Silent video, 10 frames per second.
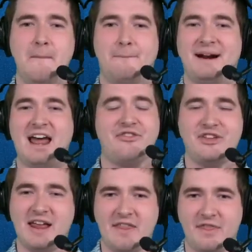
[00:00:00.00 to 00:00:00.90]
But at
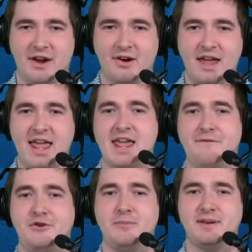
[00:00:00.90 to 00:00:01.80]
the end there,
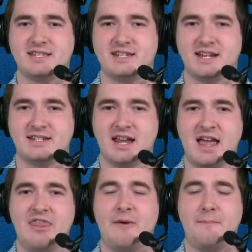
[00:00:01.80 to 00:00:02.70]
if you missed it,
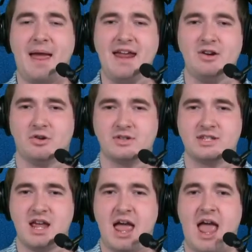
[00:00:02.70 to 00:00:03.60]
the Bengals
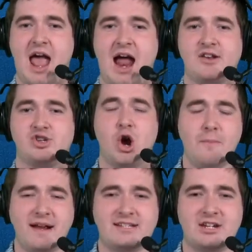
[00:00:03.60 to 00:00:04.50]
had Joe
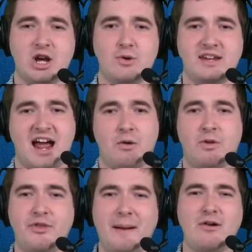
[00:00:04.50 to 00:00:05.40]
Mixon go down
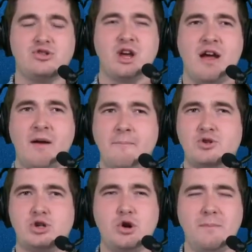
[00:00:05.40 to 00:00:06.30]
with about
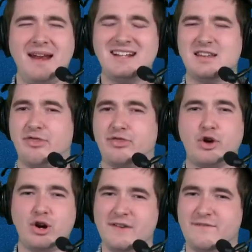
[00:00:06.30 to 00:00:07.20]
two minutes and
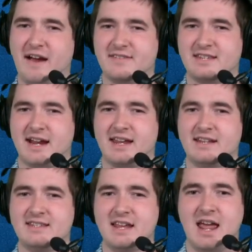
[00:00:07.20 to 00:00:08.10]
35
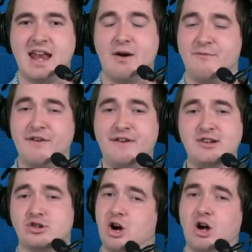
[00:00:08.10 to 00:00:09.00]
seconds. Now, Vic
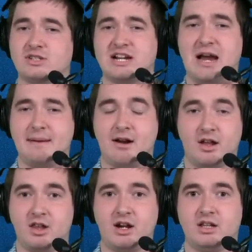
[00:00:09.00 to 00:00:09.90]
Fangio calls a timeout. Now,
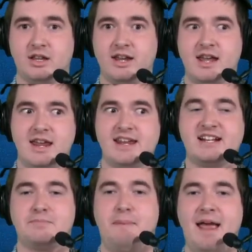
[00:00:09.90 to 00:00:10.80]
luckily, he
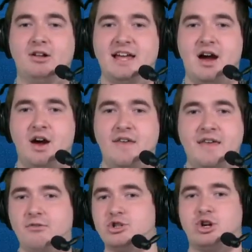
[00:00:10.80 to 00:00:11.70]
gets bailed out, and they
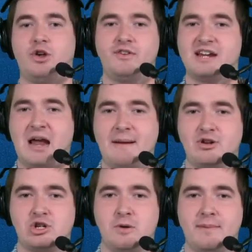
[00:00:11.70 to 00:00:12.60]
return the timeout
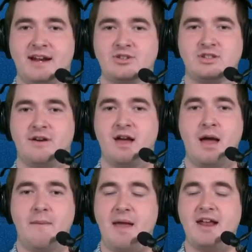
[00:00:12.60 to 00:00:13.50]
to him because of the
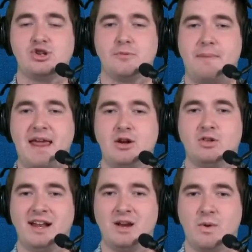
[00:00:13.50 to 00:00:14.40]
injured Bengal
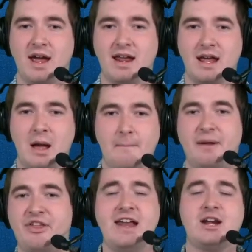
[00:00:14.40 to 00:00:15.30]
anyway. But
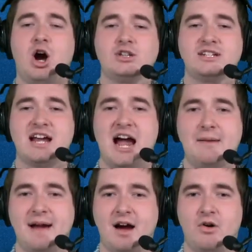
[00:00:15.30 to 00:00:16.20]
then he calls a
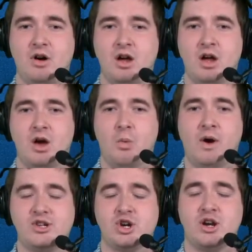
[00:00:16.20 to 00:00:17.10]
timeout,
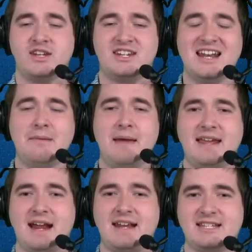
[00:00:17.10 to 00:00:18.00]
which didn't make
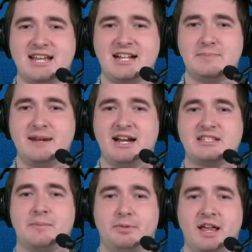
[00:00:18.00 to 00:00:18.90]
any sense because
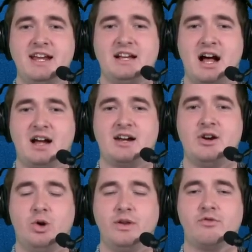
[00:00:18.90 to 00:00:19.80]
the play clock can
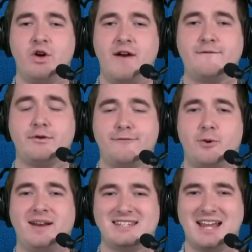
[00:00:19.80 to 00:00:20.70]
only run for
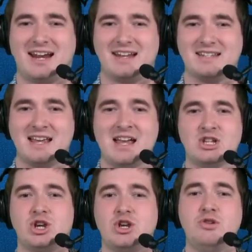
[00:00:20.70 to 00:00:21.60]
40 seconds.
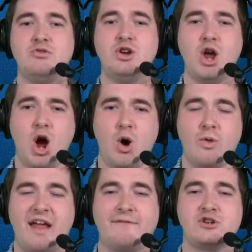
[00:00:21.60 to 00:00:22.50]
So you know
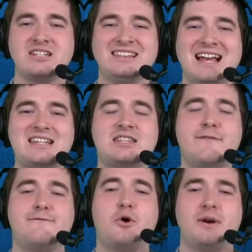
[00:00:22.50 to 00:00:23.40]
that if there's less than
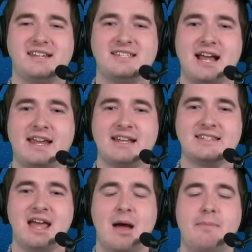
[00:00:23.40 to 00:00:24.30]
40 seconds
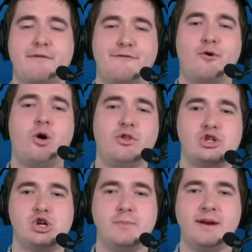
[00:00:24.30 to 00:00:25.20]
before the
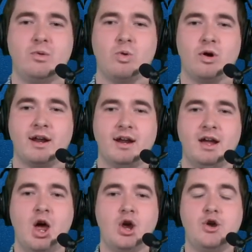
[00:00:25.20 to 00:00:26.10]
two minute warning,
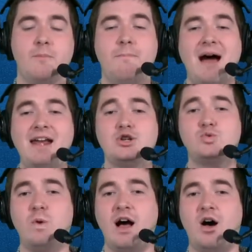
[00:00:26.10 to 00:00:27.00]
you might as
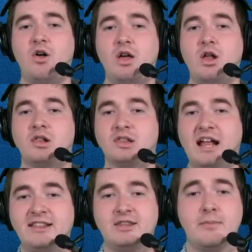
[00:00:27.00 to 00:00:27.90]
well
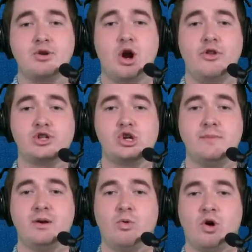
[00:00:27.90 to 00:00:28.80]
let them go to the two
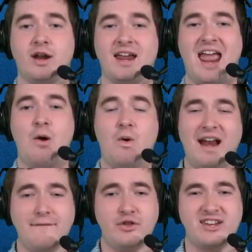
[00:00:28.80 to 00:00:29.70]
minute warning. And
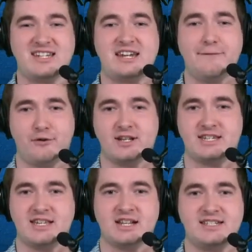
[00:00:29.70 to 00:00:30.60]
whatever the difference
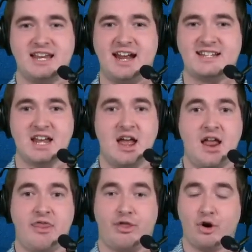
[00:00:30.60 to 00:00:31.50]
is, let's say it's
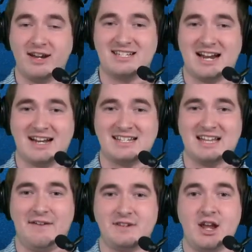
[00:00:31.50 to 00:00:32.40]
30 seconds
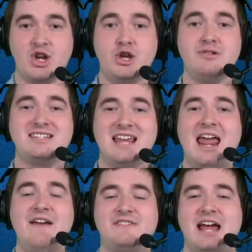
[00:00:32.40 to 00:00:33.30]
left, you
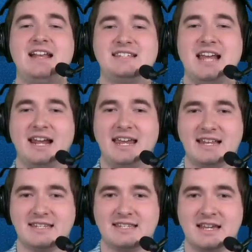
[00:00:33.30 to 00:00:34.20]
save 10
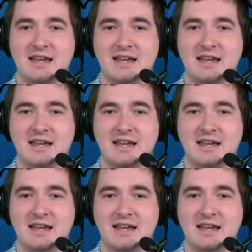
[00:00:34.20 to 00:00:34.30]
seconds.